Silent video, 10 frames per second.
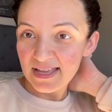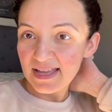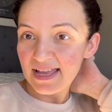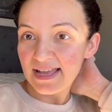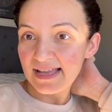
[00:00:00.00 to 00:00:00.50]

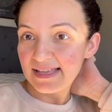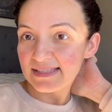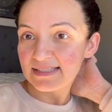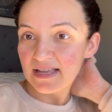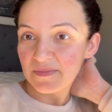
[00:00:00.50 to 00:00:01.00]

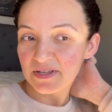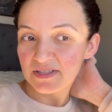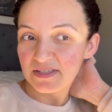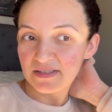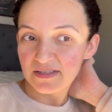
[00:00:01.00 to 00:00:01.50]
And I'm
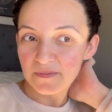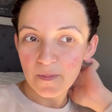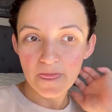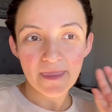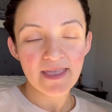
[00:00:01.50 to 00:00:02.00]
gonna
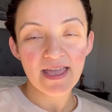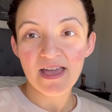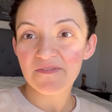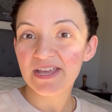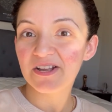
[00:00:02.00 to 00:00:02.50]

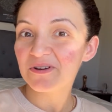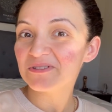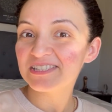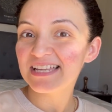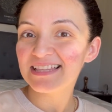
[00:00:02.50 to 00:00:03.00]
have a
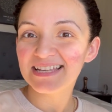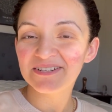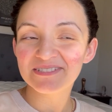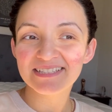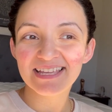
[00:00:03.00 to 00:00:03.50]
girls' date
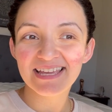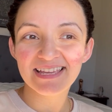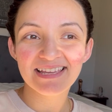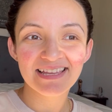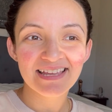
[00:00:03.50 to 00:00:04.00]
later
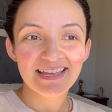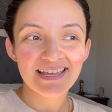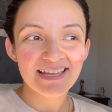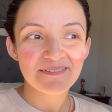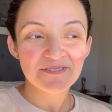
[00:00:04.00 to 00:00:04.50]
today.
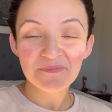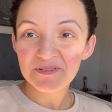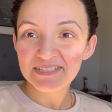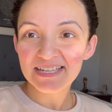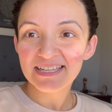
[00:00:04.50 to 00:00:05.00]
I'm super
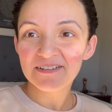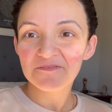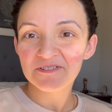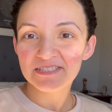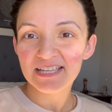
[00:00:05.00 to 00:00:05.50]
excited.
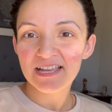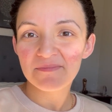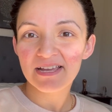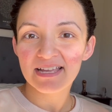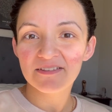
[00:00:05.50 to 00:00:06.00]
First time
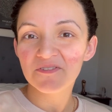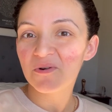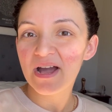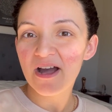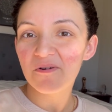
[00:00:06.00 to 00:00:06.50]
I kind of
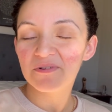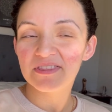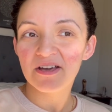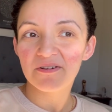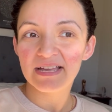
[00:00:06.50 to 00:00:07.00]
go out
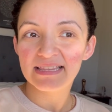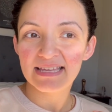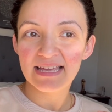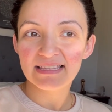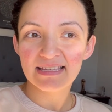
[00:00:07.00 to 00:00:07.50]
without
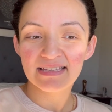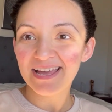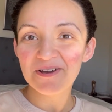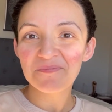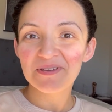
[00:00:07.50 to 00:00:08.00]
Eliana.
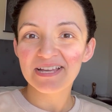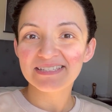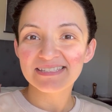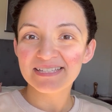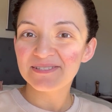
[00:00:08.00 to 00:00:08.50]
I hope you guys
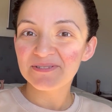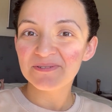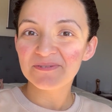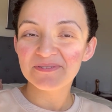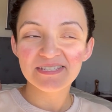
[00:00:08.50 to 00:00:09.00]
stay tuned